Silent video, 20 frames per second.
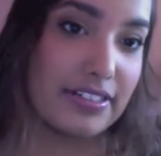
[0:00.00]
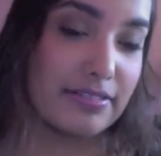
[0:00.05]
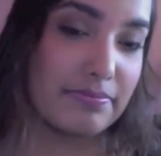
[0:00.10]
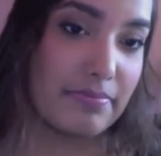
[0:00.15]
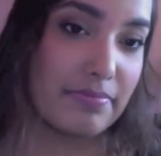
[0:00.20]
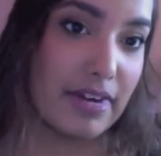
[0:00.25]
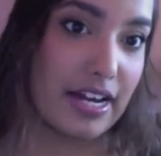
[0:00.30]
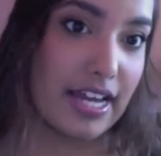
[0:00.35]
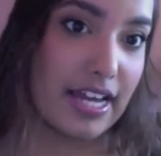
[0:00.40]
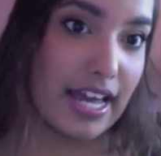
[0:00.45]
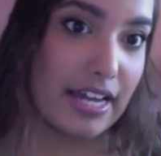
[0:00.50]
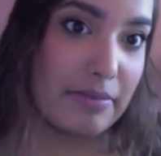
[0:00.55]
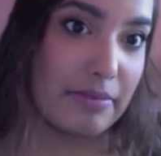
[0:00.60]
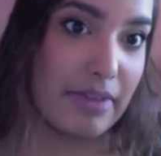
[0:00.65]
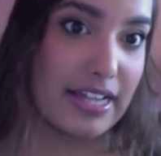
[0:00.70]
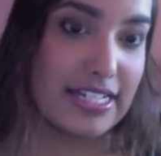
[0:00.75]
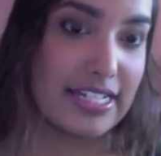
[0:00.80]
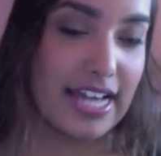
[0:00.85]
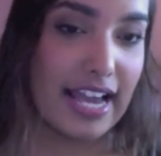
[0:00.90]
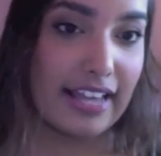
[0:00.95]
my
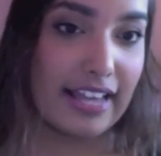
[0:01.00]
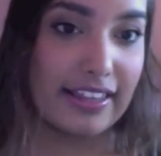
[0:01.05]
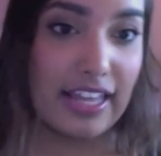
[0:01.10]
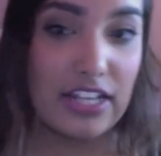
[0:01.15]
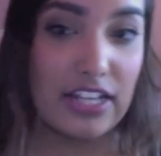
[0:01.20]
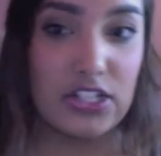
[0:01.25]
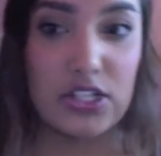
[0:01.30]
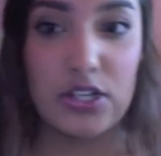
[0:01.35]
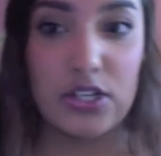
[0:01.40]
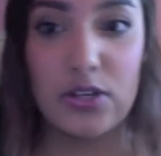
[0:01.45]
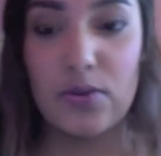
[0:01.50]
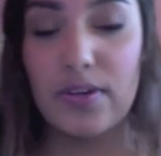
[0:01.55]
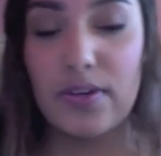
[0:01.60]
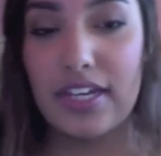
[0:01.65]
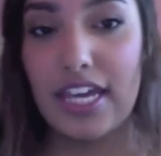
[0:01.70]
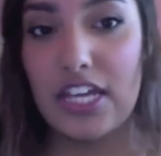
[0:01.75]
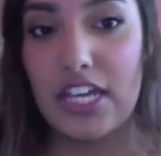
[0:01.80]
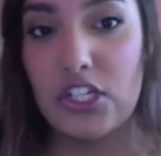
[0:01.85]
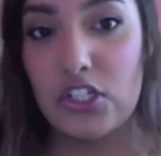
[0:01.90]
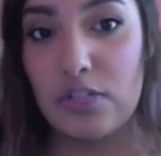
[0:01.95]
anime tag there too in
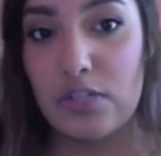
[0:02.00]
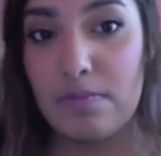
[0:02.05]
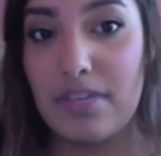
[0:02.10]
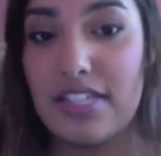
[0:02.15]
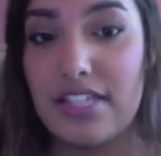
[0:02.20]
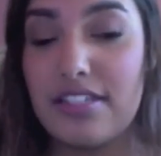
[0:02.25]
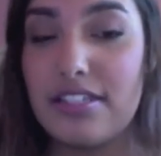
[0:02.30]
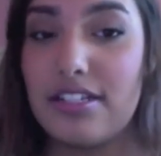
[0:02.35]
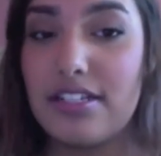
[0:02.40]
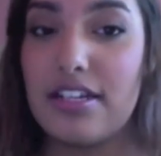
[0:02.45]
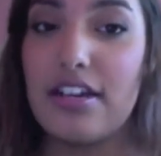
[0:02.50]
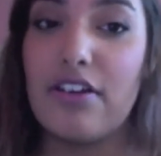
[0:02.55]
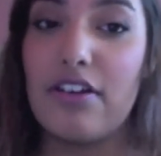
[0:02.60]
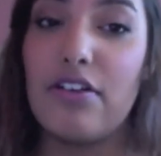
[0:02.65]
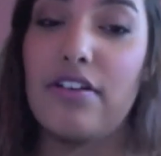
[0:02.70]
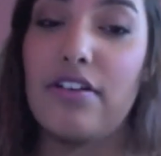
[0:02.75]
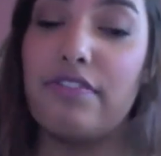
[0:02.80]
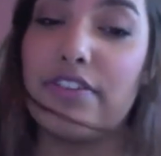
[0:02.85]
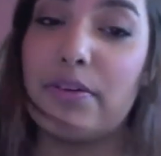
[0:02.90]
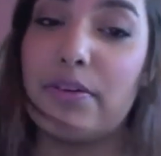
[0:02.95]
case you missed it
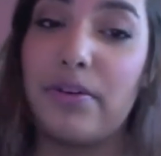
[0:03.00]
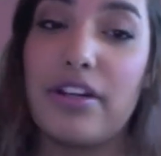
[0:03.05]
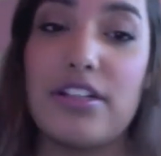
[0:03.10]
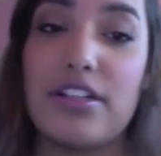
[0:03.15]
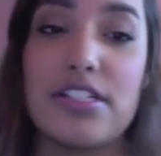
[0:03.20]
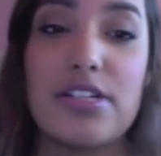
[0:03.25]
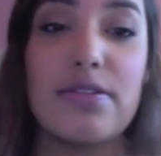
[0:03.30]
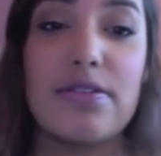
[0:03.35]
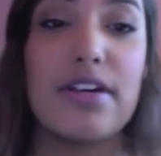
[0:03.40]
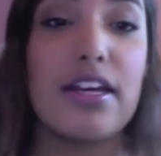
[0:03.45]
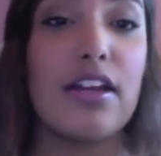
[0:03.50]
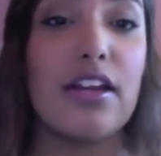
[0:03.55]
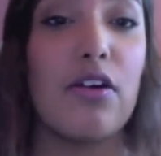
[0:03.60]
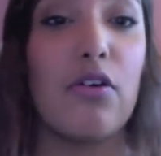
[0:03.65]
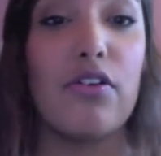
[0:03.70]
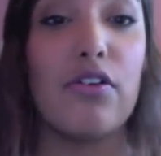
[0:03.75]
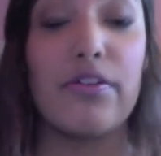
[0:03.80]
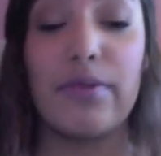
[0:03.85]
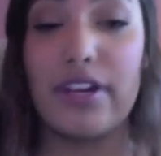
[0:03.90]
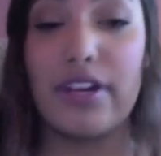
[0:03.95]
or if you want to do it
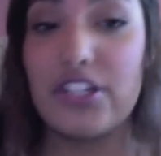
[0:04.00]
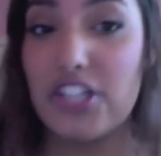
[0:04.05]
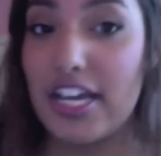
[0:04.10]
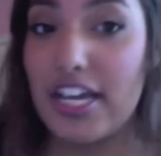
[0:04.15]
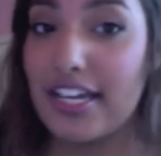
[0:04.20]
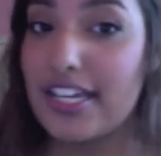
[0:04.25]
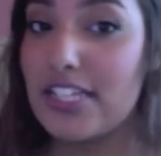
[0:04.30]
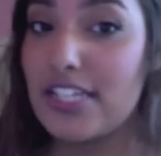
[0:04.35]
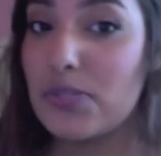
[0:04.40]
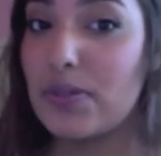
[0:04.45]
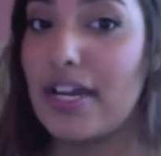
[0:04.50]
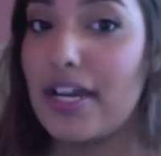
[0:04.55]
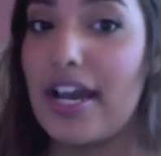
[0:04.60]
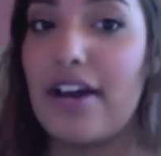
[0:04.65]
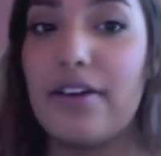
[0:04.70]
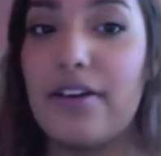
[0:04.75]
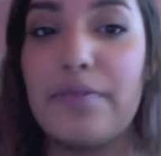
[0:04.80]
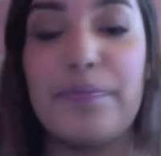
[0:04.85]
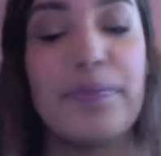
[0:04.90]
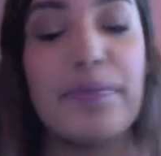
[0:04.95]
or you want to check his one
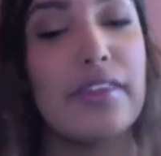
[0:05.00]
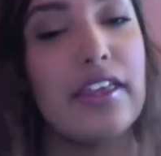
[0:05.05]
out